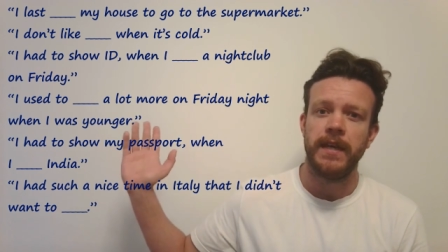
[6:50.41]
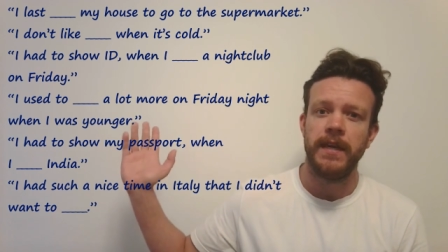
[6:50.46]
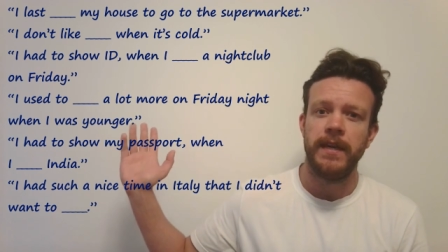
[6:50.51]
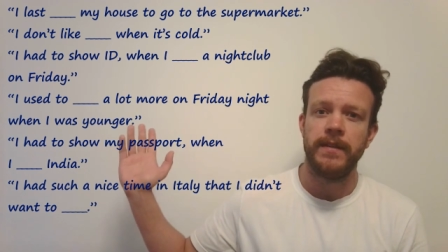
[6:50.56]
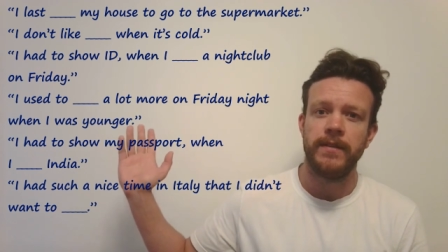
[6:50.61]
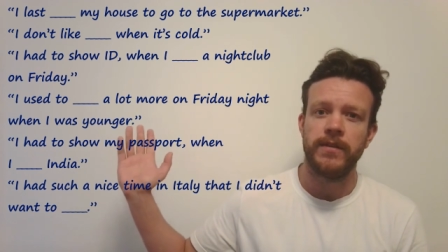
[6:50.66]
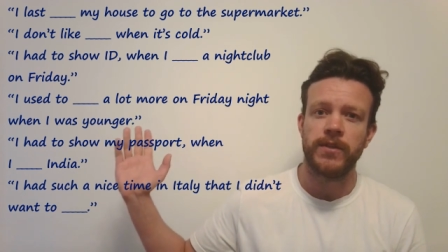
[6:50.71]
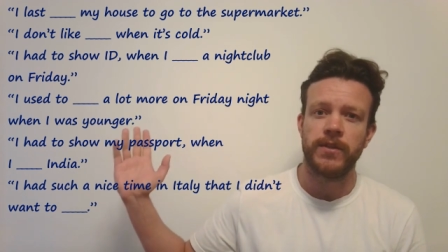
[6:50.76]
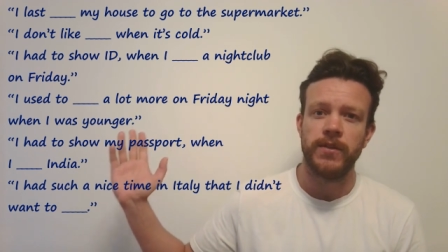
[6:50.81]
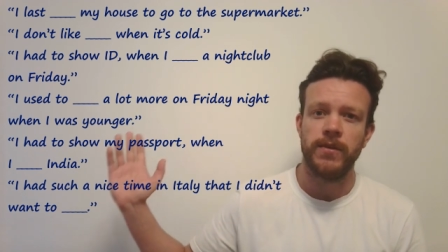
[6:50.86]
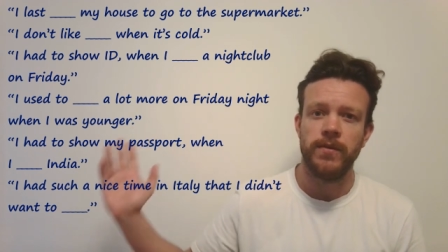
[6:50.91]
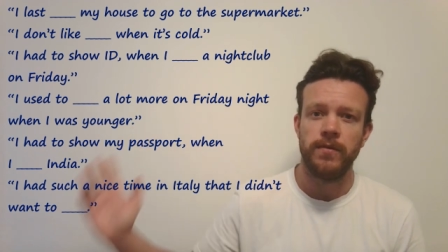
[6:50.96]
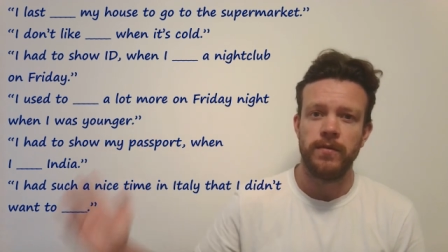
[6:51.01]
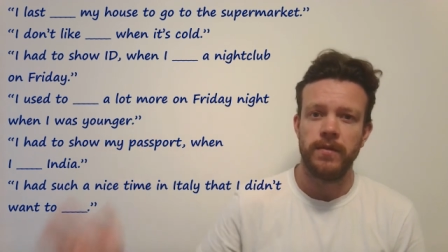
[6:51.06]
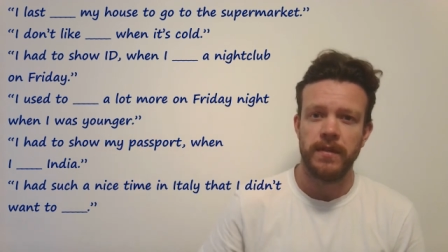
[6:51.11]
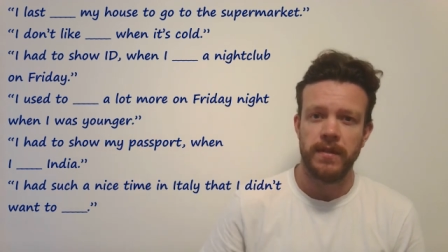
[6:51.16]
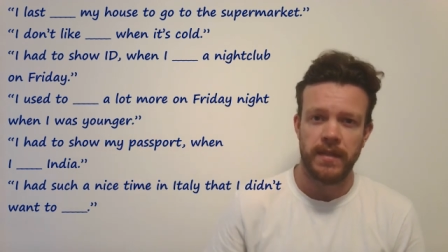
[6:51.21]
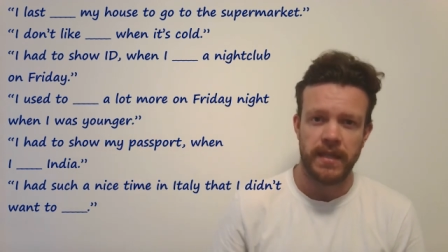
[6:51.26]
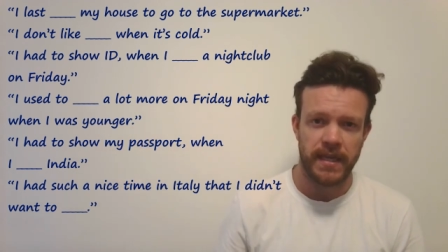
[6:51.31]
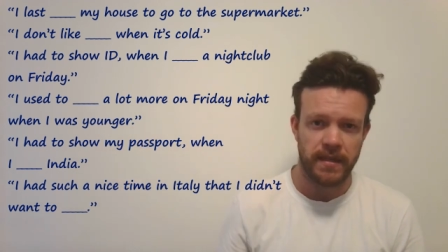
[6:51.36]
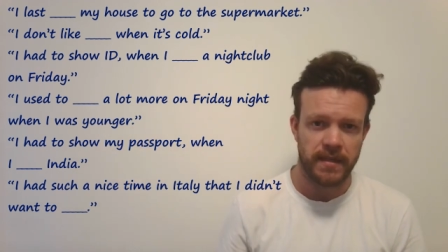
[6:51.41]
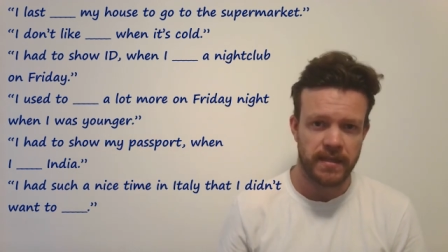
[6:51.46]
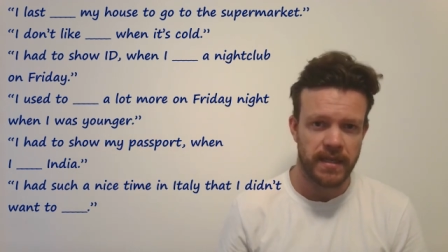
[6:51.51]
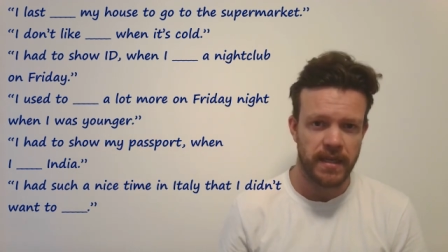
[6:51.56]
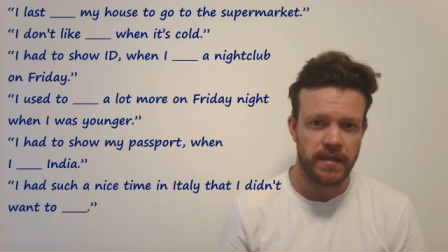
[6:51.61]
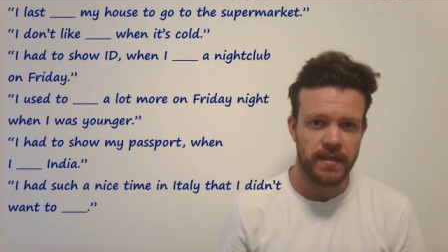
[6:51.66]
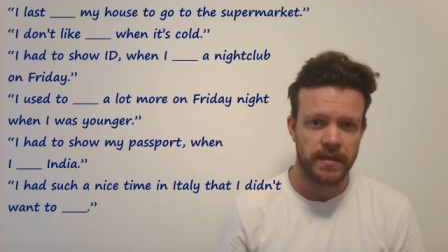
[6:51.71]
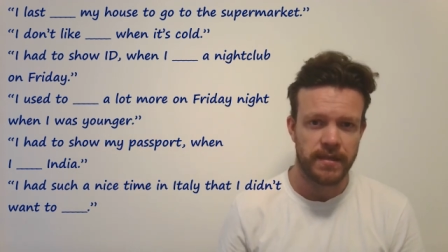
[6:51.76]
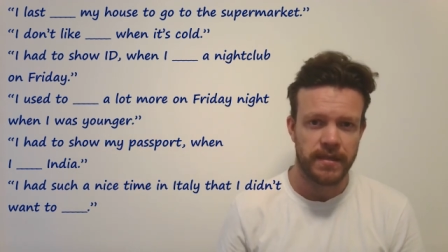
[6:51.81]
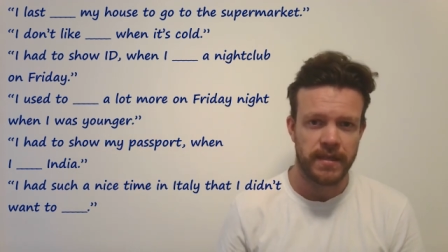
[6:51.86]
into the
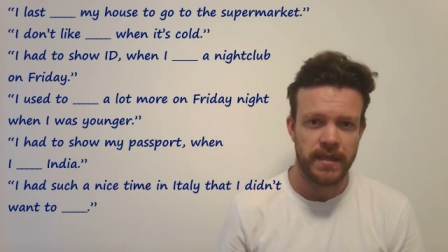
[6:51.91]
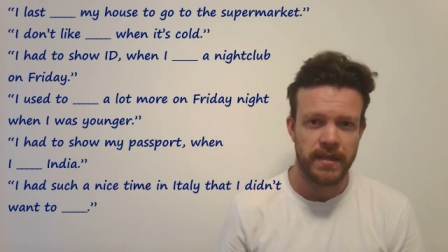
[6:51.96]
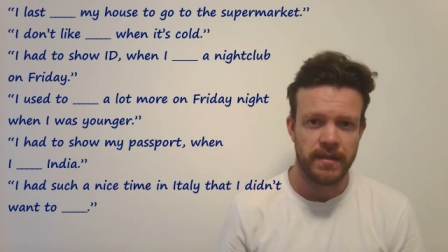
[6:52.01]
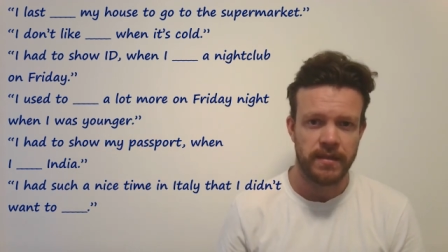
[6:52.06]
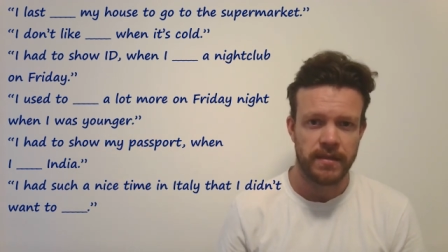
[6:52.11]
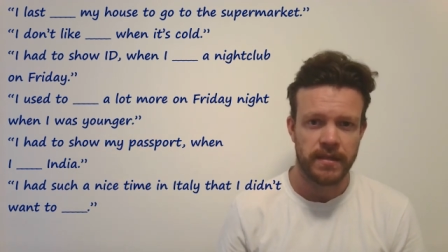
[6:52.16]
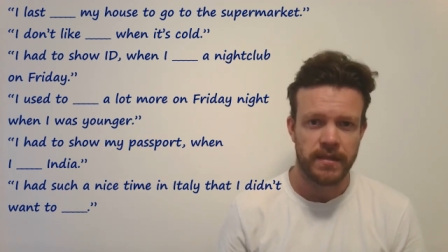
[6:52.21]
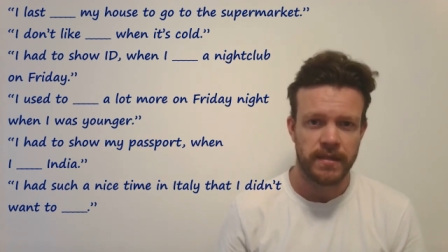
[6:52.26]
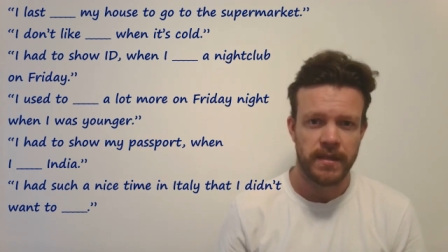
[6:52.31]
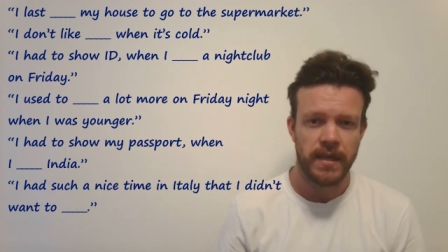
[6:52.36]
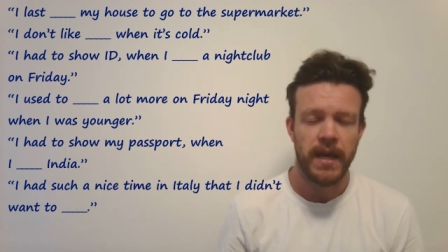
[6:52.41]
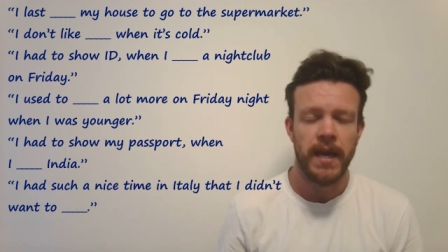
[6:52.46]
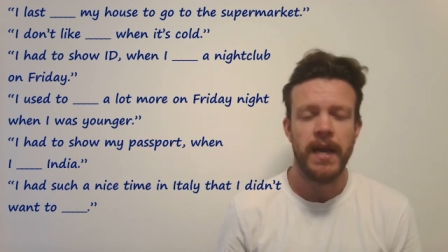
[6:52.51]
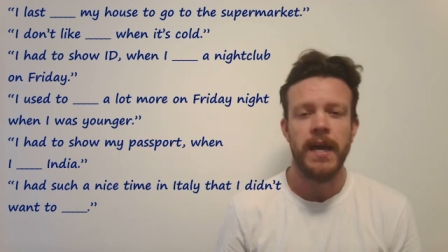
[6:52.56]
sentences,